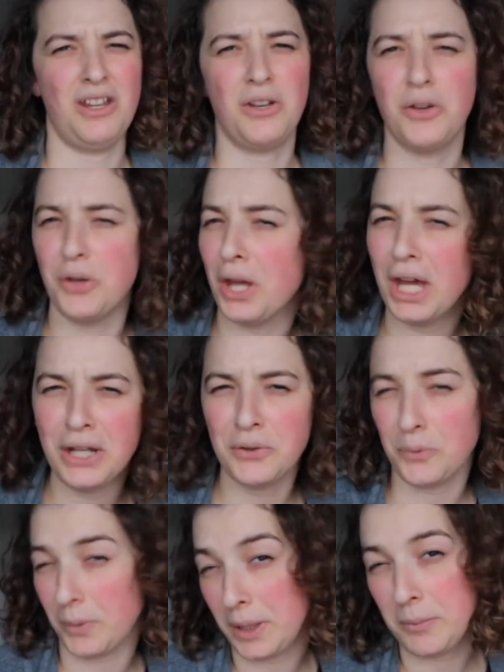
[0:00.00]
not
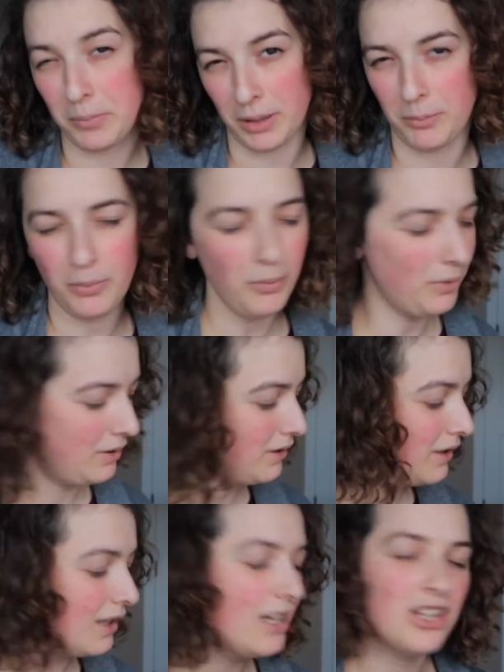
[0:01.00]
great people,
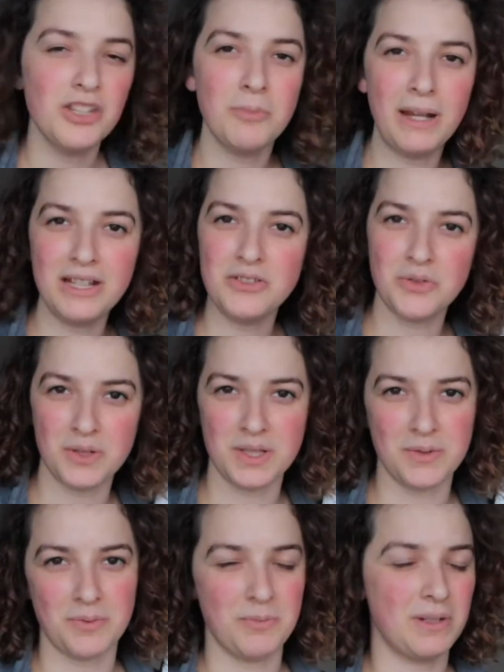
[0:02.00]
you might enjoy
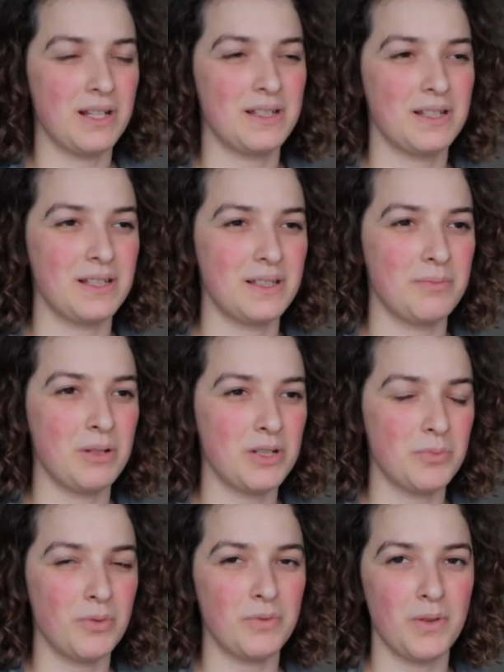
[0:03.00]
this one because it's
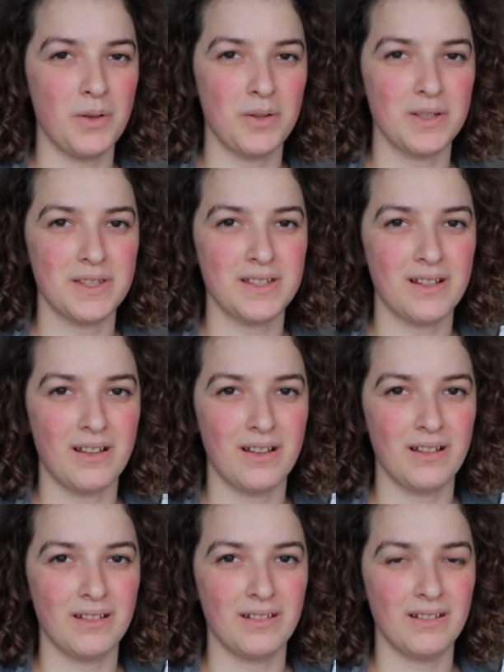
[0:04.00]
much more focused
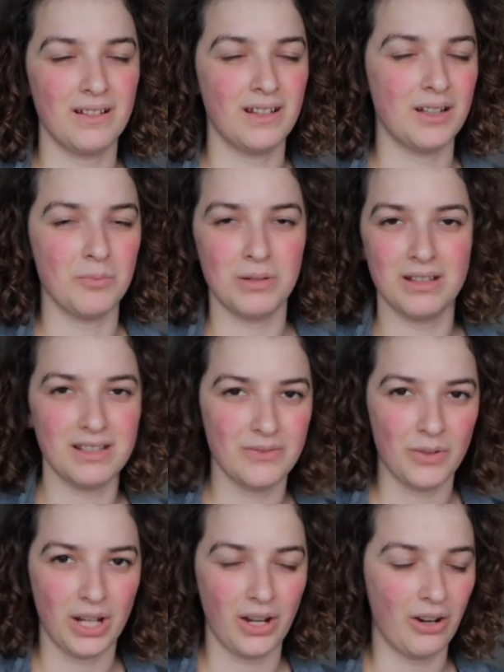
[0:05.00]
on a completely
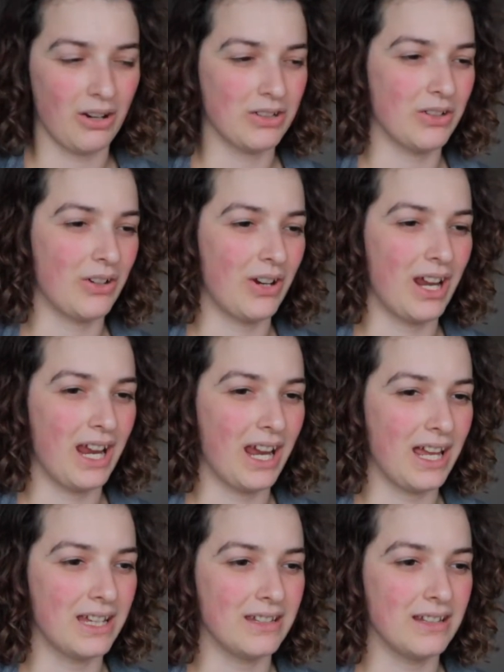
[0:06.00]
different character
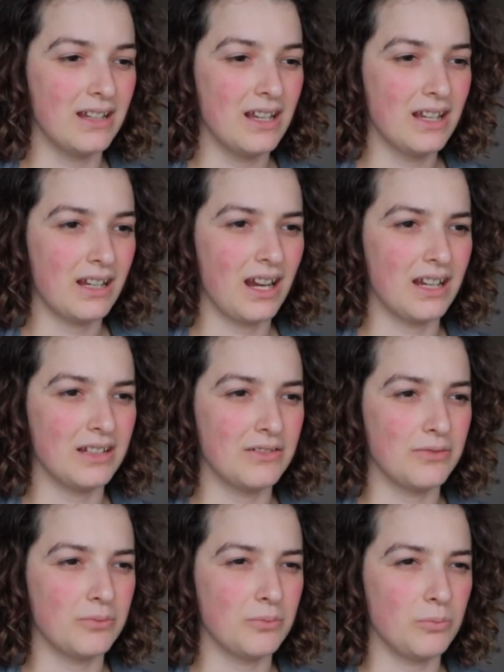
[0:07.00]
and kind
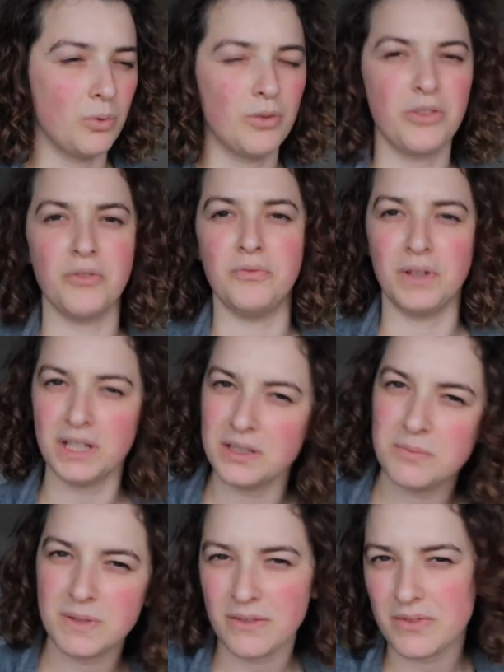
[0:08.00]
of more the
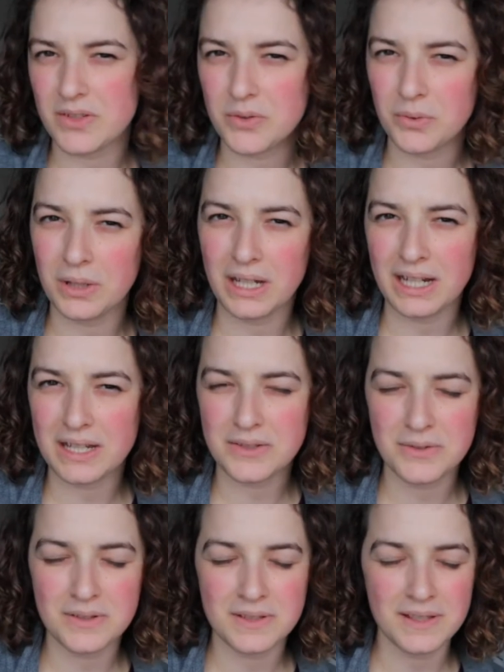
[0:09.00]
victims of the story, I guess
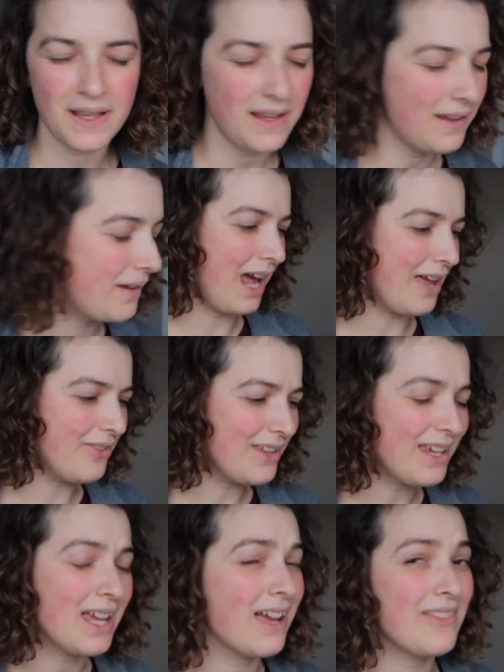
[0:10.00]
you could say. I
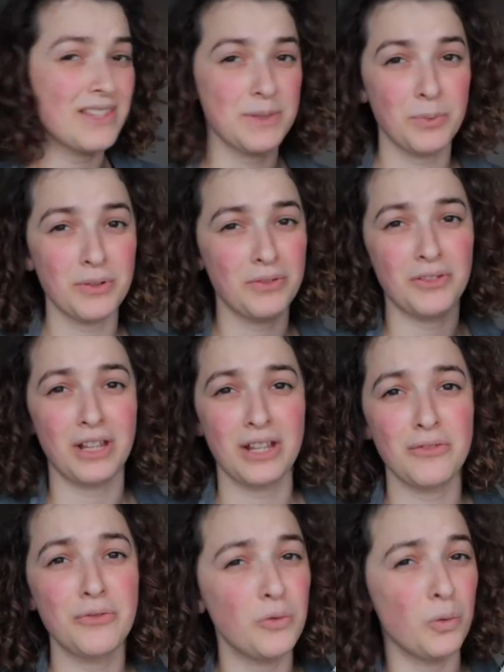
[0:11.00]
think I got this book for
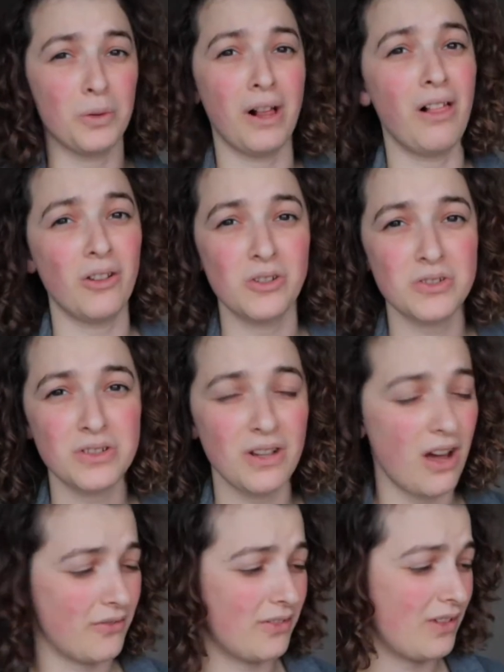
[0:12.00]
like $4
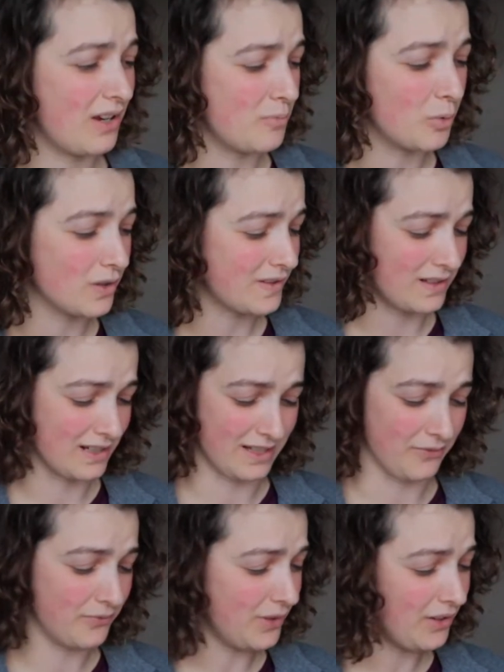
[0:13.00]
off of Abe Books, and it's
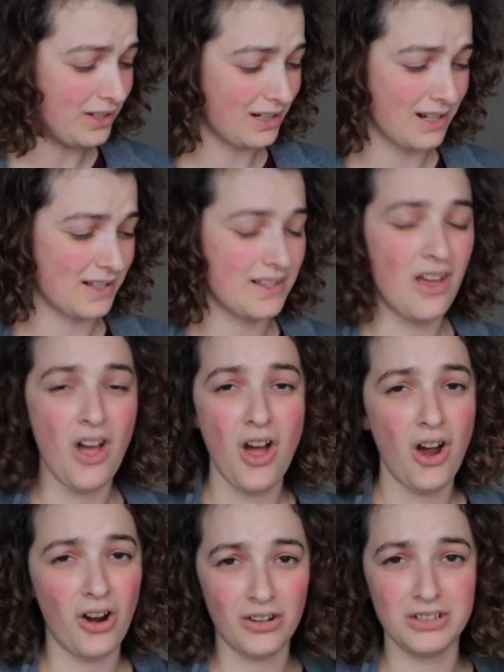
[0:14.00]
a very nice
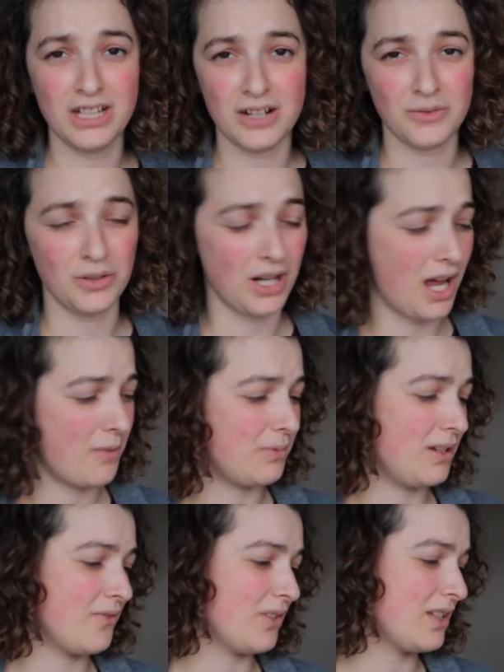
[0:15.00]
hardcover
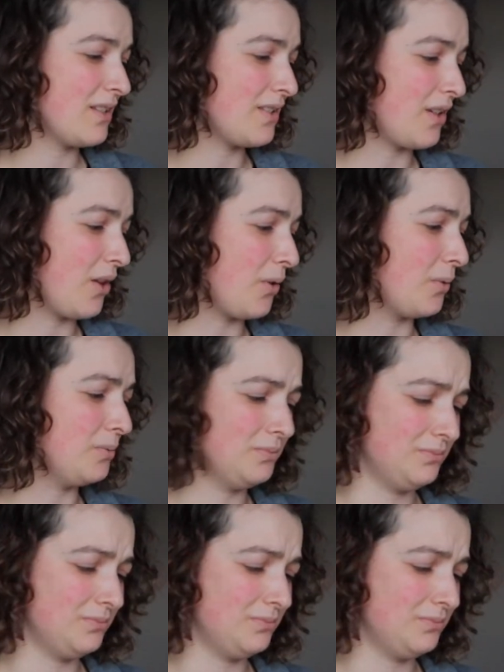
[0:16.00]
copy of it. So